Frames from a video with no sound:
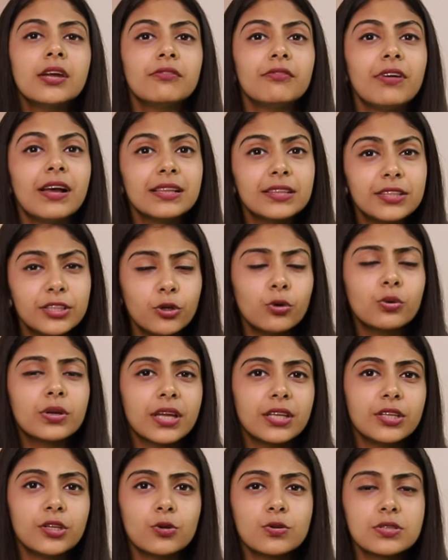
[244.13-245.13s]
Well, you
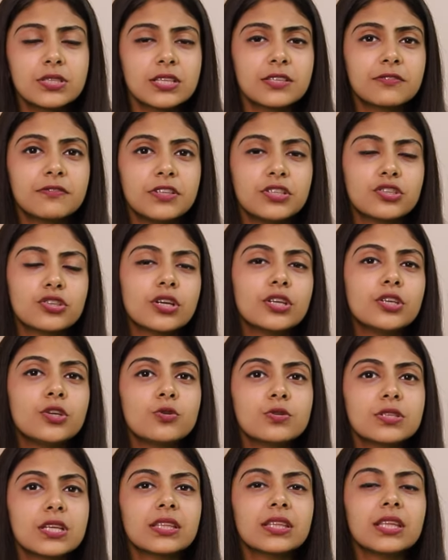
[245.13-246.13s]
can use this feature
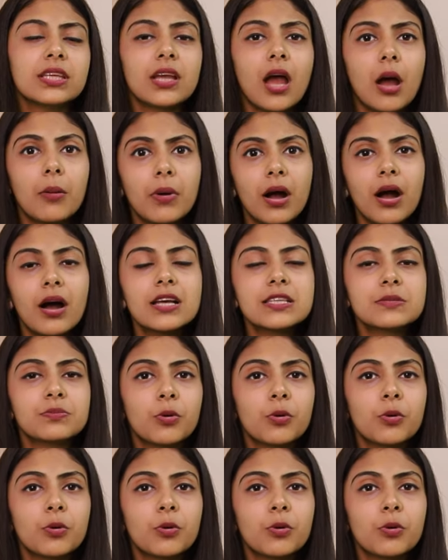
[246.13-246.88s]
using the Yamaha's